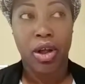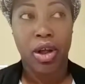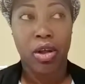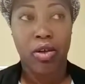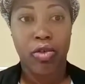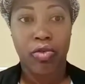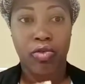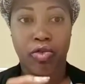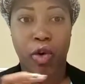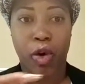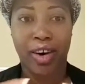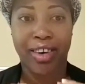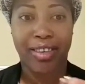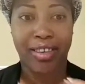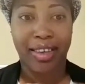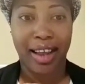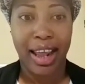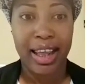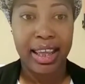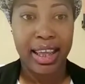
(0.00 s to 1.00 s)

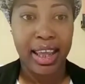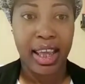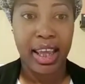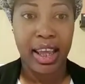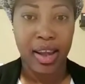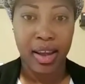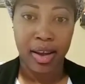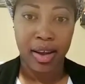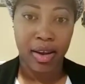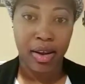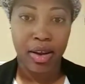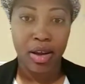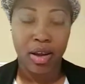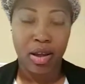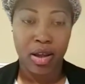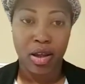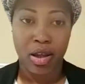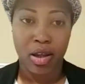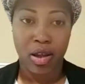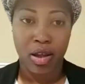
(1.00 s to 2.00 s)
forsaking
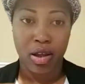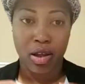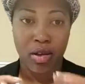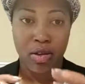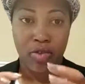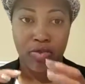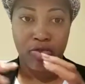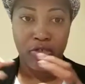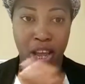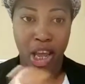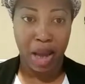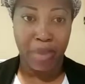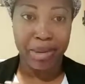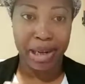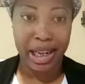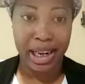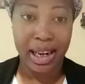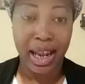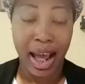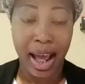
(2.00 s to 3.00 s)

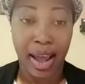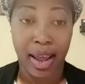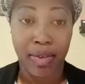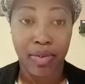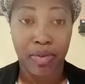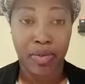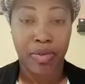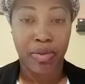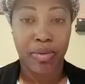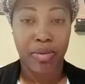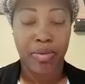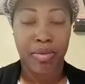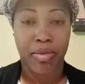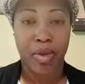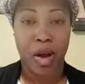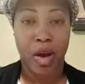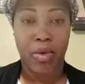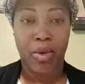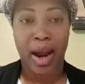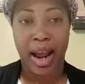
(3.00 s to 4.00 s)
family life,
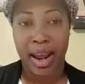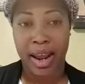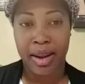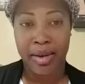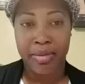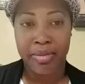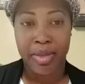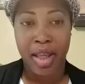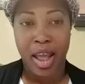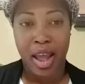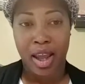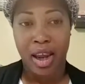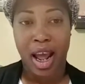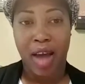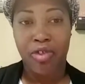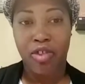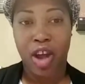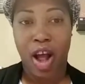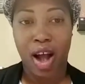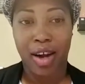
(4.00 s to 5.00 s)
all right? And
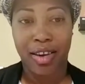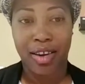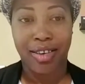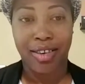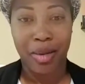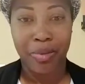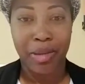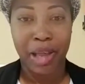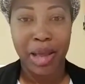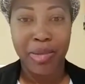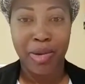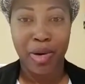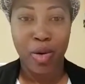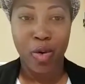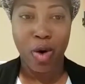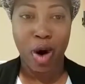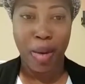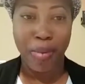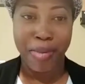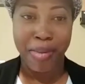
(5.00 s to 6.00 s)
I've talked to some people
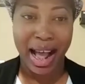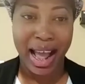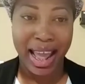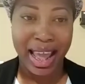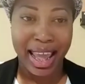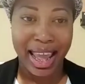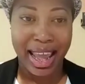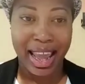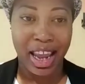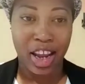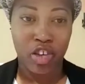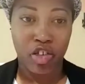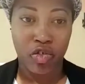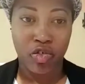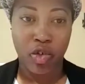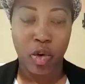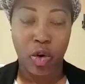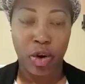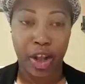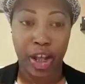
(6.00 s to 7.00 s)
who are my age,
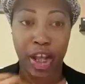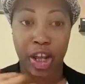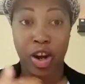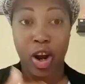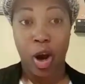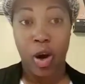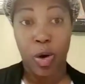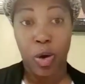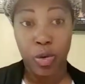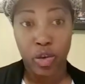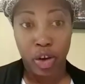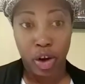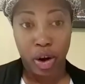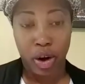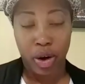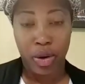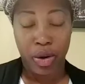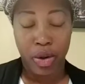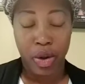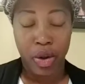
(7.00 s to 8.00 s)
40 and
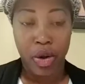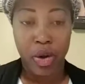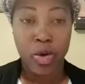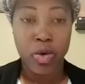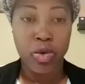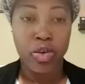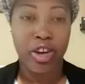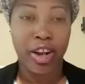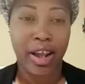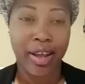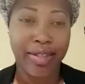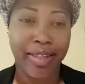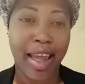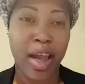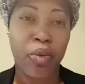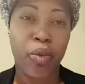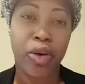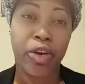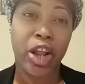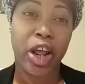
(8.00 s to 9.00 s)
older, who did
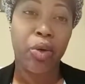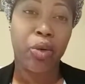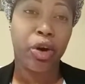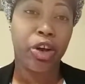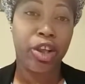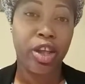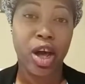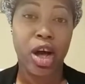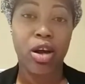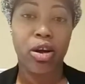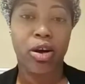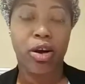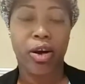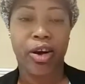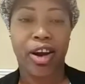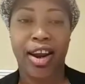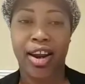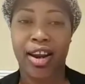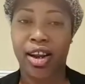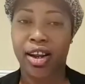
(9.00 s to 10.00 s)
that when they were
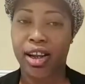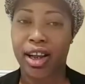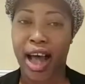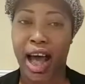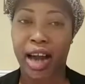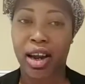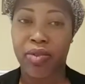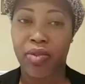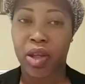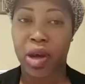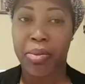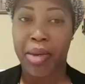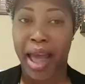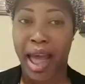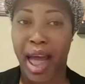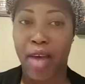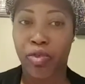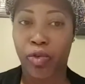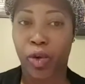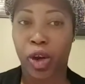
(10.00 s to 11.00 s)
younger, and a lot of them
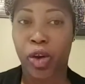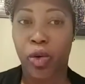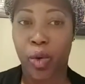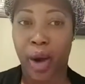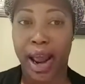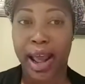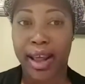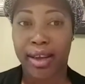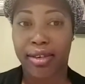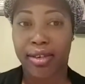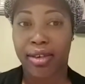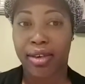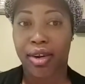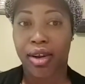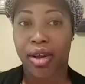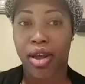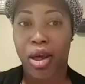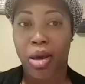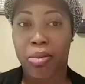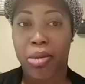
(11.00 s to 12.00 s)
have regrets
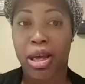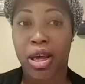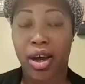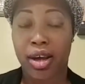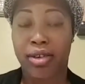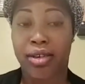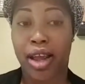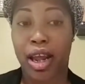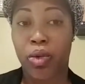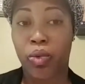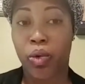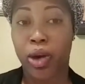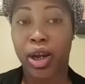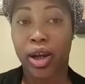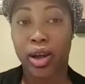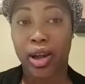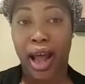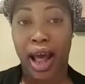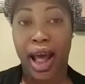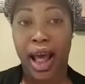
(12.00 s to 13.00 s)
because they
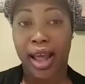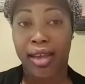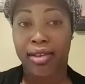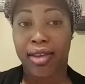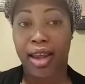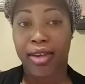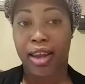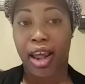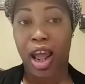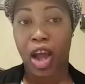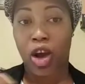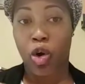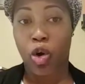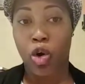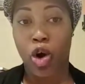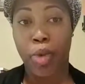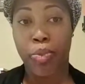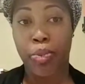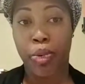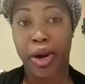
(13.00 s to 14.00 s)
realized that that
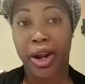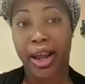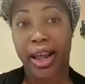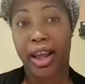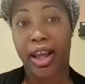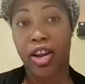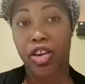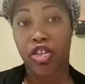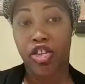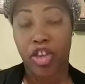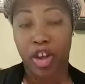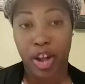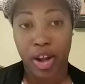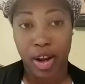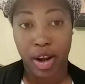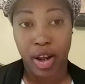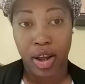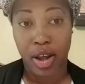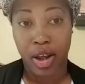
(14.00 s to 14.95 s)
corporate engine